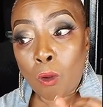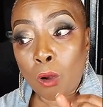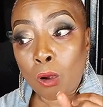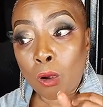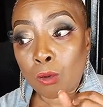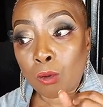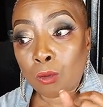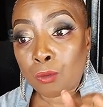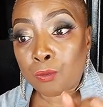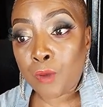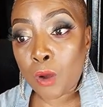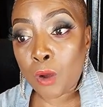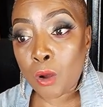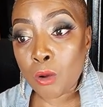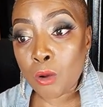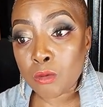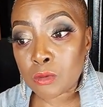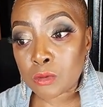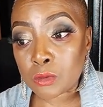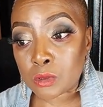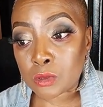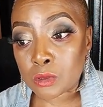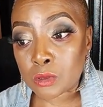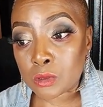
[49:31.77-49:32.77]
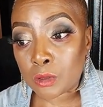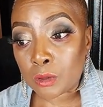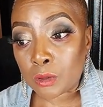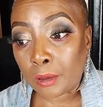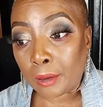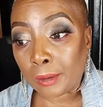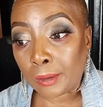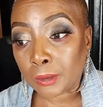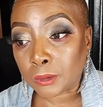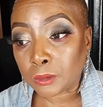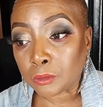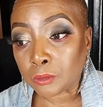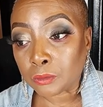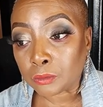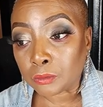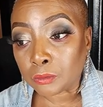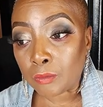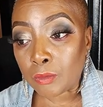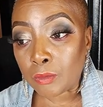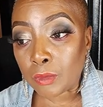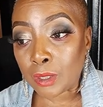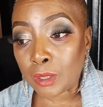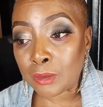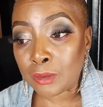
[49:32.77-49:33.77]
folks
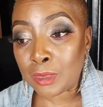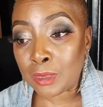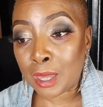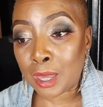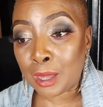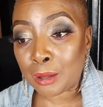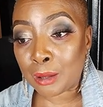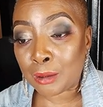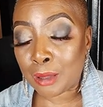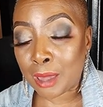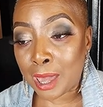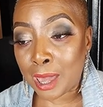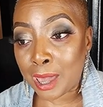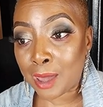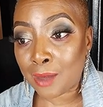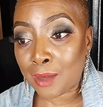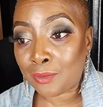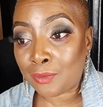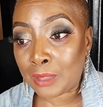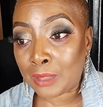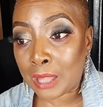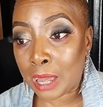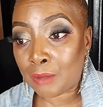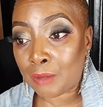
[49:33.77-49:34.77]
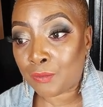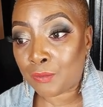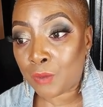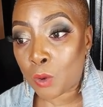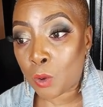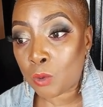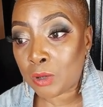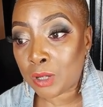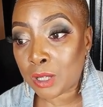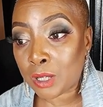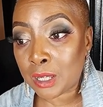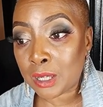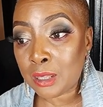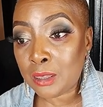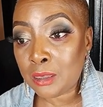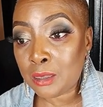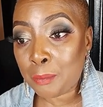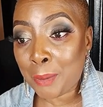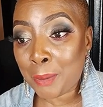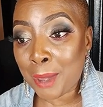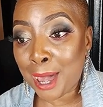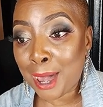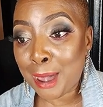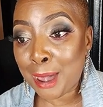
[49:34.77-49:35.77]
that have not voted in the
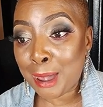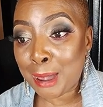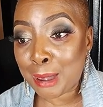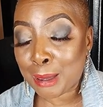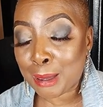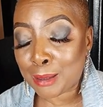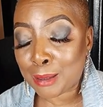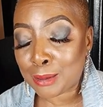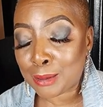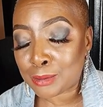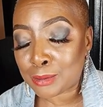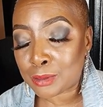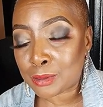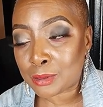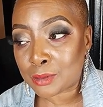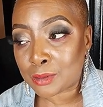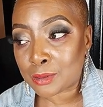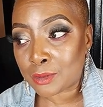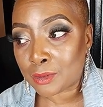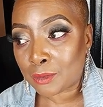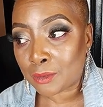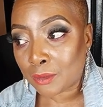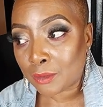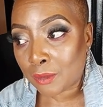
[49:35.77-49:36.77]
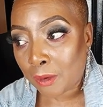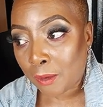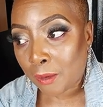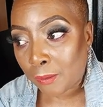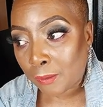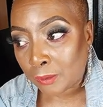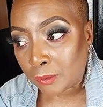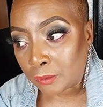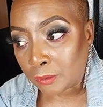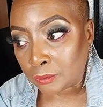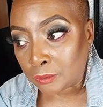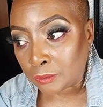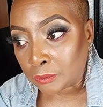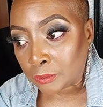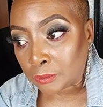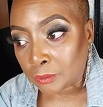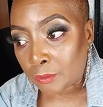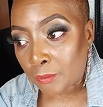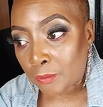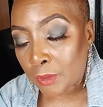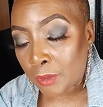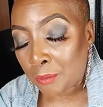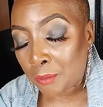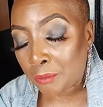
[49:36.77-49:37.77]
past,
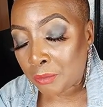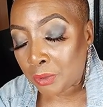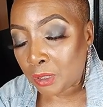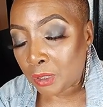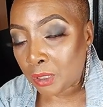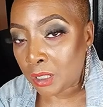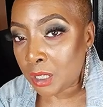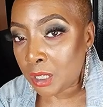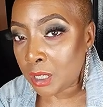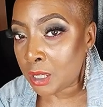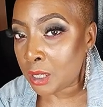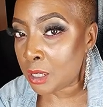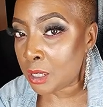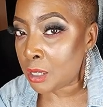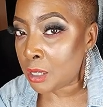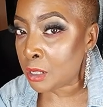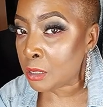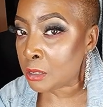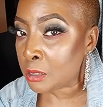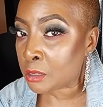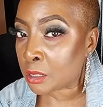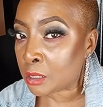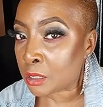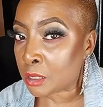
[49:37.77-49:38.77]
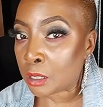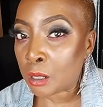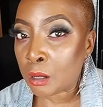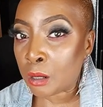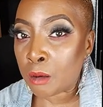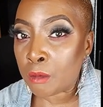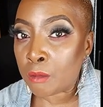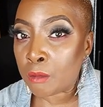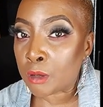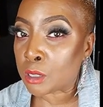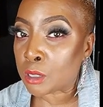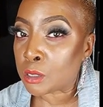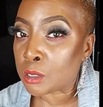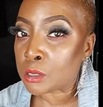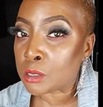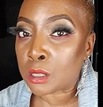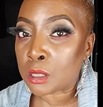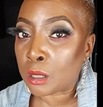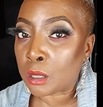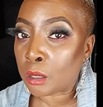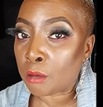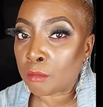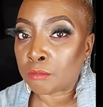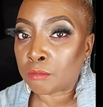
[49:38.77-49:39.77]
please encourage them